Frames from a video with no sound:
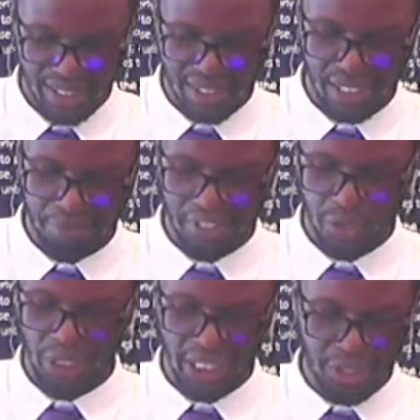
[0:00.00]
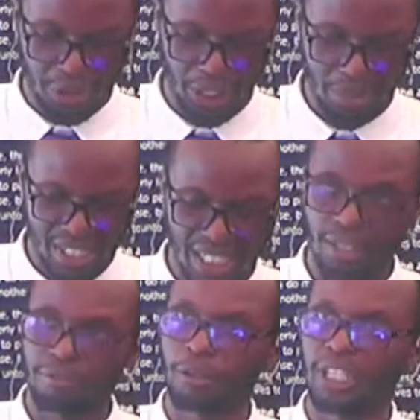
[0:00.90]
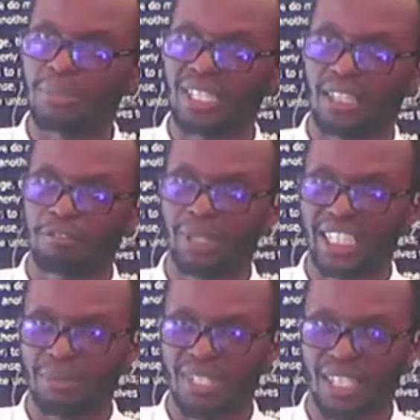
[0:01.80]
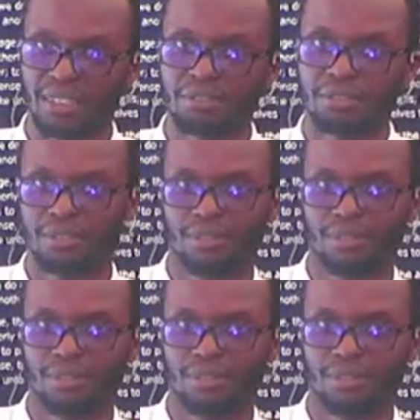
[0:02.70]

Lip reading: as if he's doing it to himself or himself by himself.